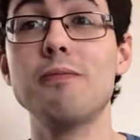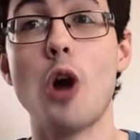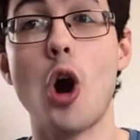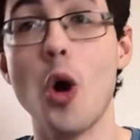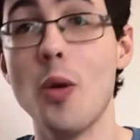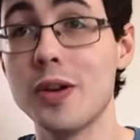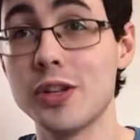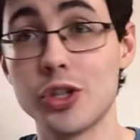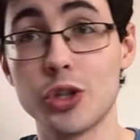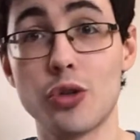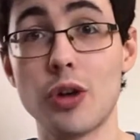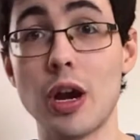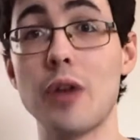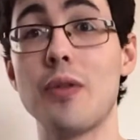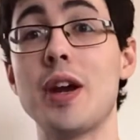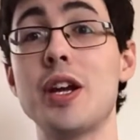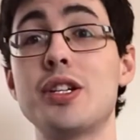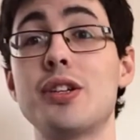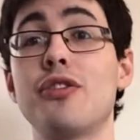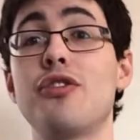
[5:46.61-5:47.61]
Hoenn's a great
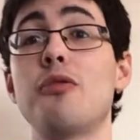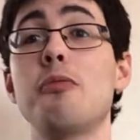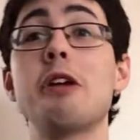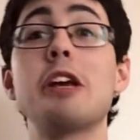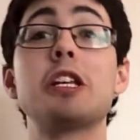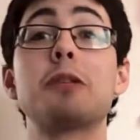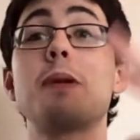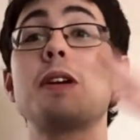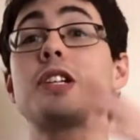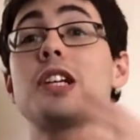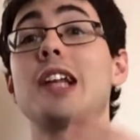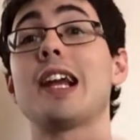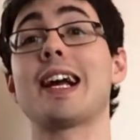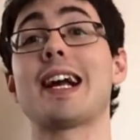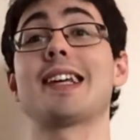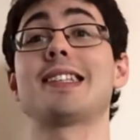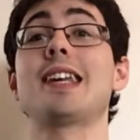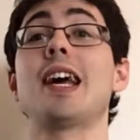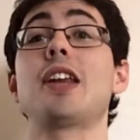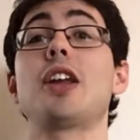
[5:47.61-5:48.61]
region for me, especially
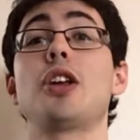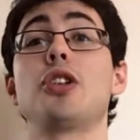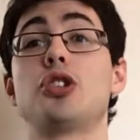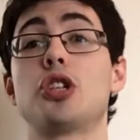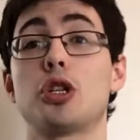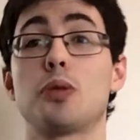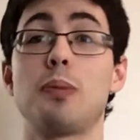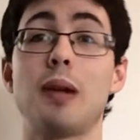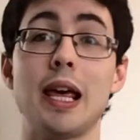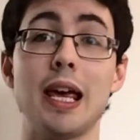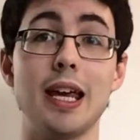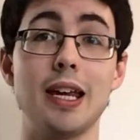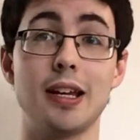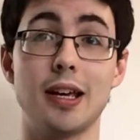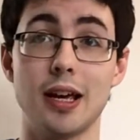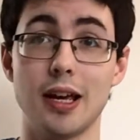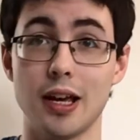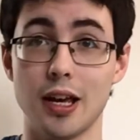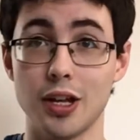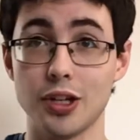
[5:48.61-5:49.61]
like I said, I just played
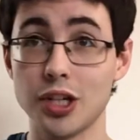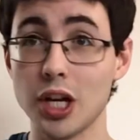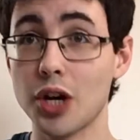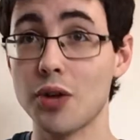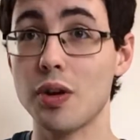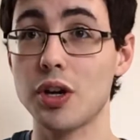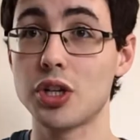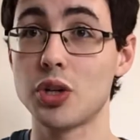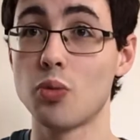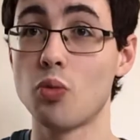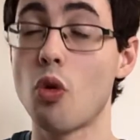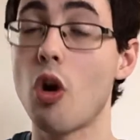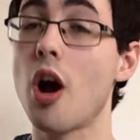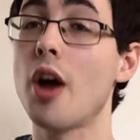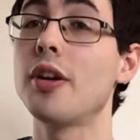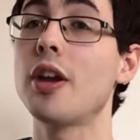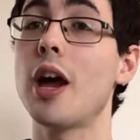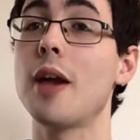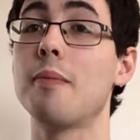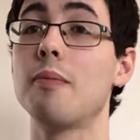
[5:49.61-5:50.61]
Generation
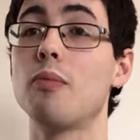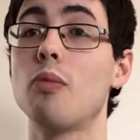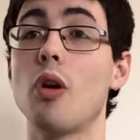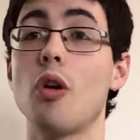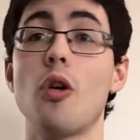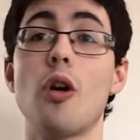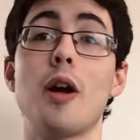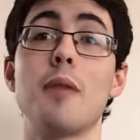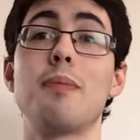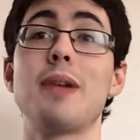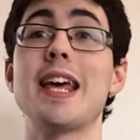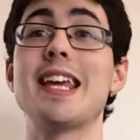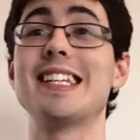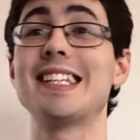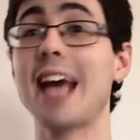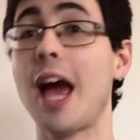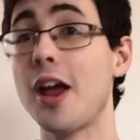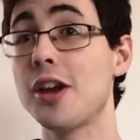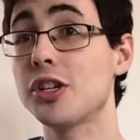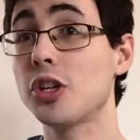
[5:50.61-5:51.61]
1, I played
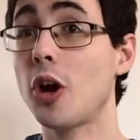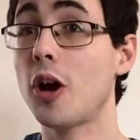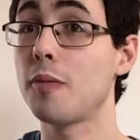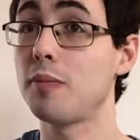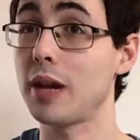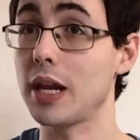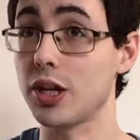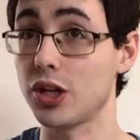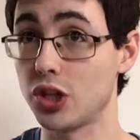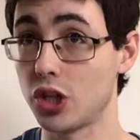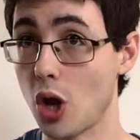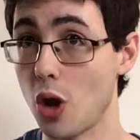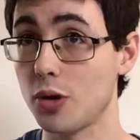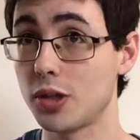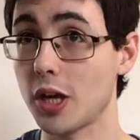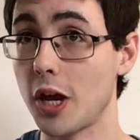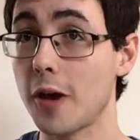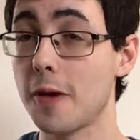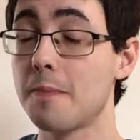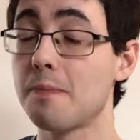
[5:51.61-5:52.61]
Kanto, I played
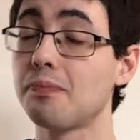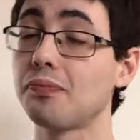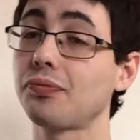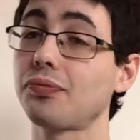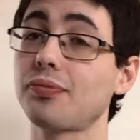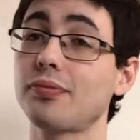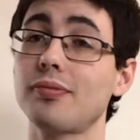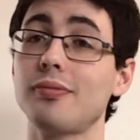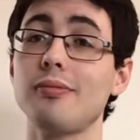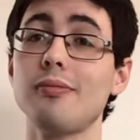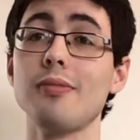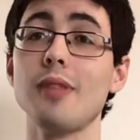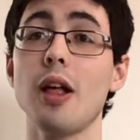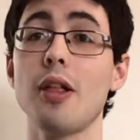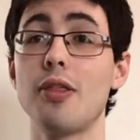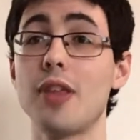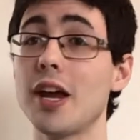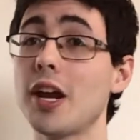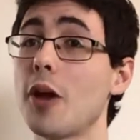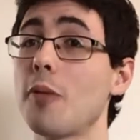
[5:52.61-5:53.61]
Johto,
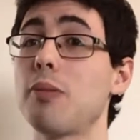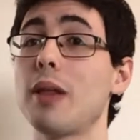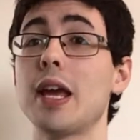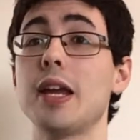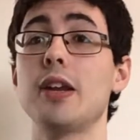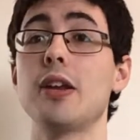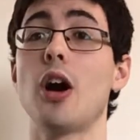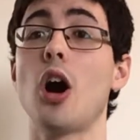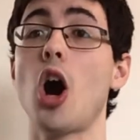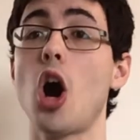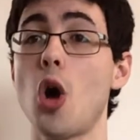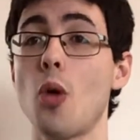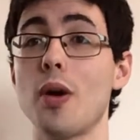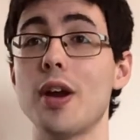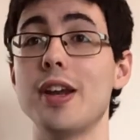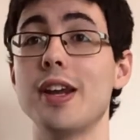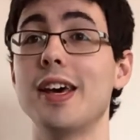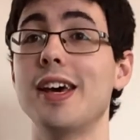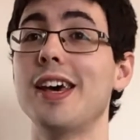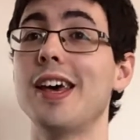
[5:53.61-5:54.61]
then I played
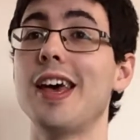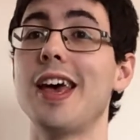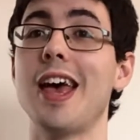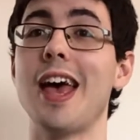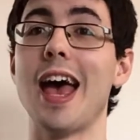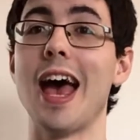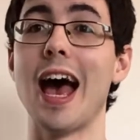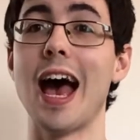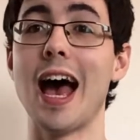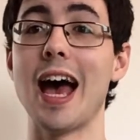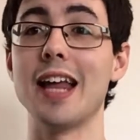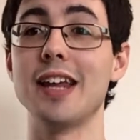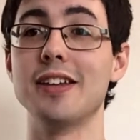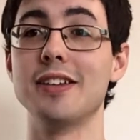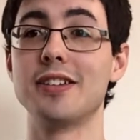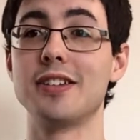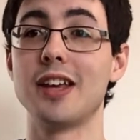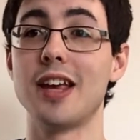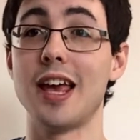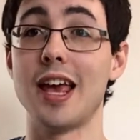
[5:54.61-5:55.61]
Hoenn,
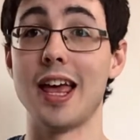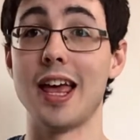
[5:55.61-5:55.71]
and